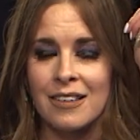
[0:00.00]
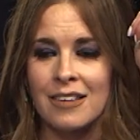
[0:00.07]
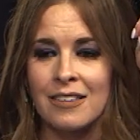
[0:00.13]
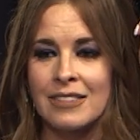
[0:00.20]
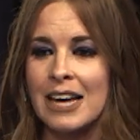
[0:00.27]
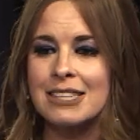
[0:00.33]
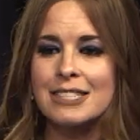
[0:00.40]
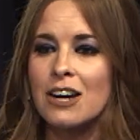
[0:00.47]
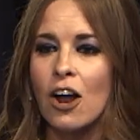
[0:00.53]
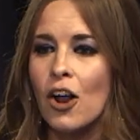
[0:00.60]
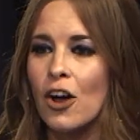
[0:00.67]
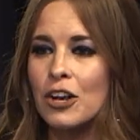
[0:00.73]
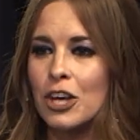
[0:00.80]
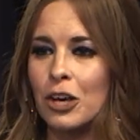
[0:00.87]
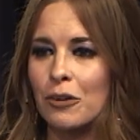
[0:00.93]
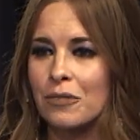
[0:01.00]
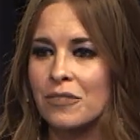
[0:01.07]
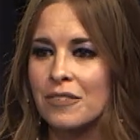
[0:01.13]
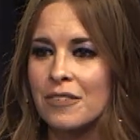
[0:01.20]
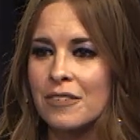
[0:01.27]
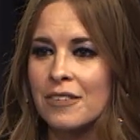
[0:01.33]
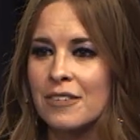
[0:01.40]
That's not on you.
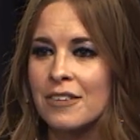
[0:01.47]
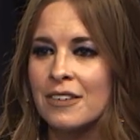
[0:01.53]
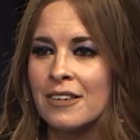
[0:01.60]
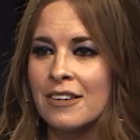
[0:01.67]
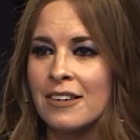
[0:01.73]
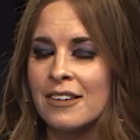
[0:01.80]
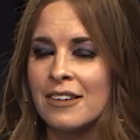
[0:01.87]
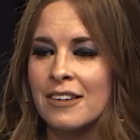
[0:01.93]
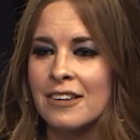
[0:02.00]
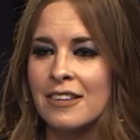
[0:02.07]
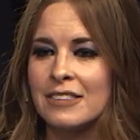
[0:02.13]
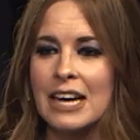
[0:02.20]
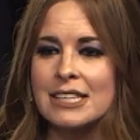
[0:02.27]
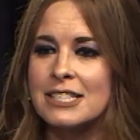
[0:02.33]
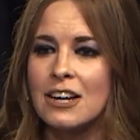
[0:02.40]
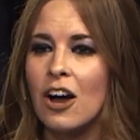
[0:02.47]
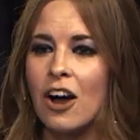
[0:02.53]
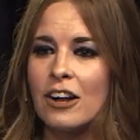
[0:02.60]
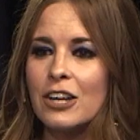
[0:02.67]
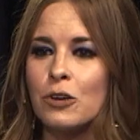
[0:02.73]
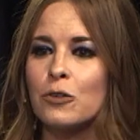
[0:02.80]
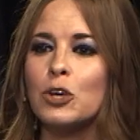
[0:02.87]
That's not
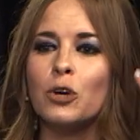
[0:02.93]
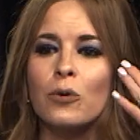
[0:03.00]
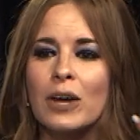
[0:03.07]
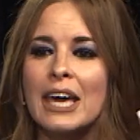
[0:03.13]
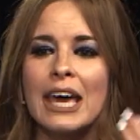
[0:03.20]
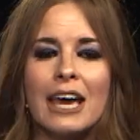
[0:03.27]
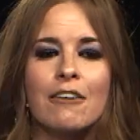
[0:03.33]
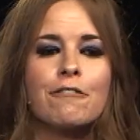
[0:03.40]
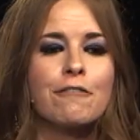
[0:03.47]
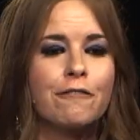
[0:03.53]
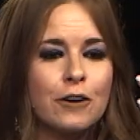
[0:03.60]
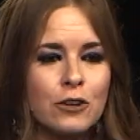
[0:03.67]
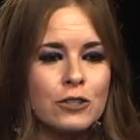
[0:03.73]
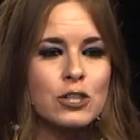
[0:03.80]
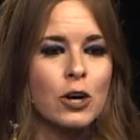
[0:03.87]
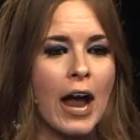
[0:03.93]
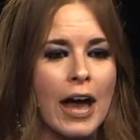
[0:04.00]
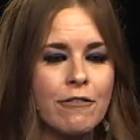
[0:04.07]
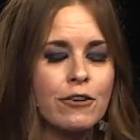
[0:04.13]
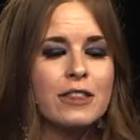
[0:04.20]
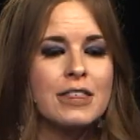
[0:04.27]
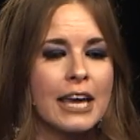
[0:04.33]
on you. You can't filter
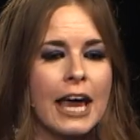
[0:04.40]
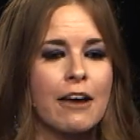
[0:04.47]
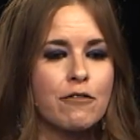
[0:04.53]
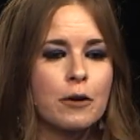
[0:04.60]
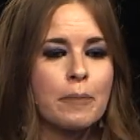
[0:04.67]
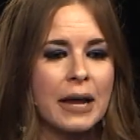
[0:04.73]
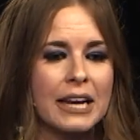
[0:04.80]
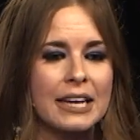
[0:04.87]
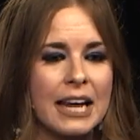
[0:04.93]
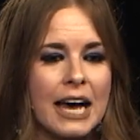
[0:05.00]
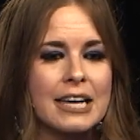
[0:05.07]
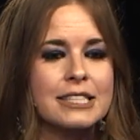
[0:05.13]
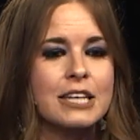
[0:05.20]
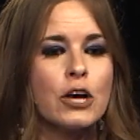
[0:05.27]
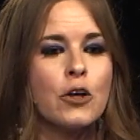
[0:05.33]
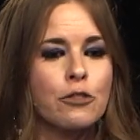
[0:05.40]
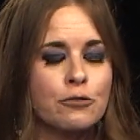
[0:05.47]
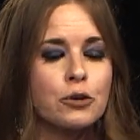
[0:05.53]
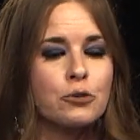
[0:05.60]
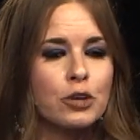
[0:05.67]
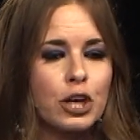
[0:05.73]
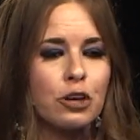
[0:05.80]
everything everybody does
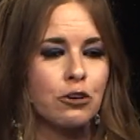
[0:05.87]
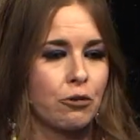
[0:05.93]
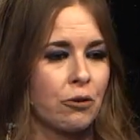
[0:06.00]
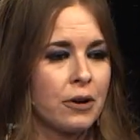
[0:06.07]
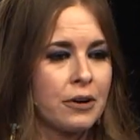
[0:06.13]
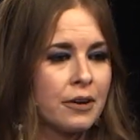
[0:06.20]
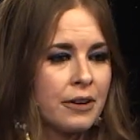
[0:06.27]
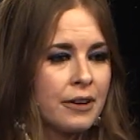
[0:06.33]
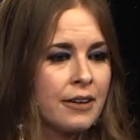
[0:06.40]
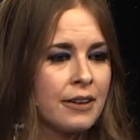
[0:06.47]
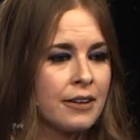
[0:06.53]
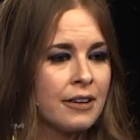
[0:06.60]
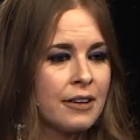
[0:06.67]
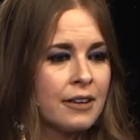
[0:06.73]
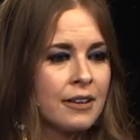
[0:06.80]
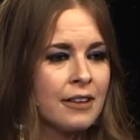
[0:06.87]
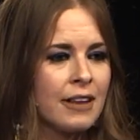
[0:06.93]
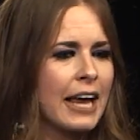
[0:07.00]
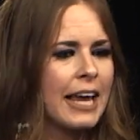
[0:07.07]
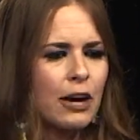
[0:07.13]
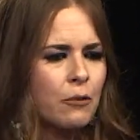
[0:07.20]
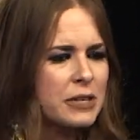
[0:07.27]
through you.
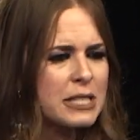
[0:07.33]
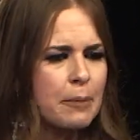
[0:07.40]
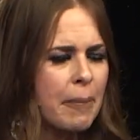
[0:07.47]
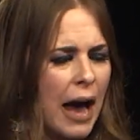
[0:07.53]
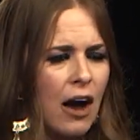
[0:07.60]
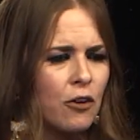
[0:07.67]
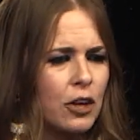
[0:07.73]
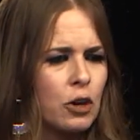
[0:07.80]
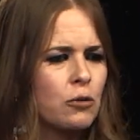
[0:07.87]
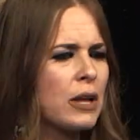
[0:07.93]
Like, it was about you.